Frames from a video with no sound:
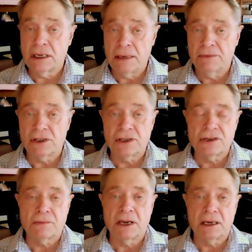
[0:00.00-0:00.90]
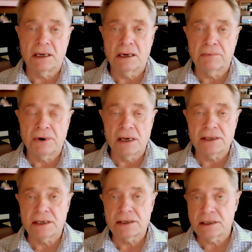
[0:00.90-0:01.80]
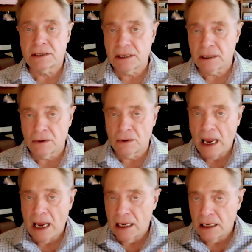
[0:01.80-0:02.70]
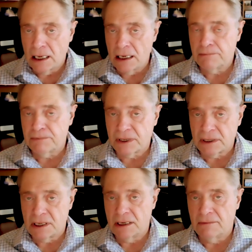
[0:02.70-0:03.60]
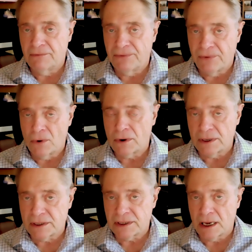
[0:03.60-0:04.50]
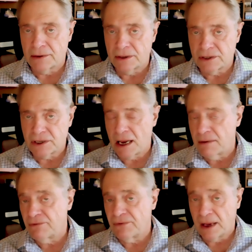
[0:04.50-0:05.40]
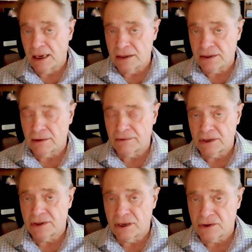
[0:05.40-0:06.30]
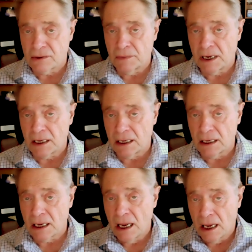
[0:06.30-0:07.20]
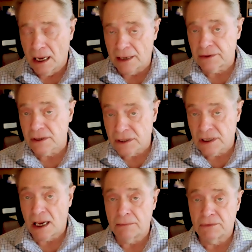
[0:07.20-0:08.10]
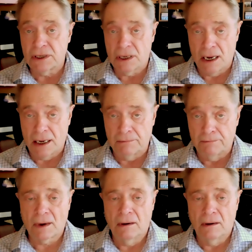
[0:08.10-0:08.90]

team decision making process is to keep the team focused on the same phase of decision making at the same time.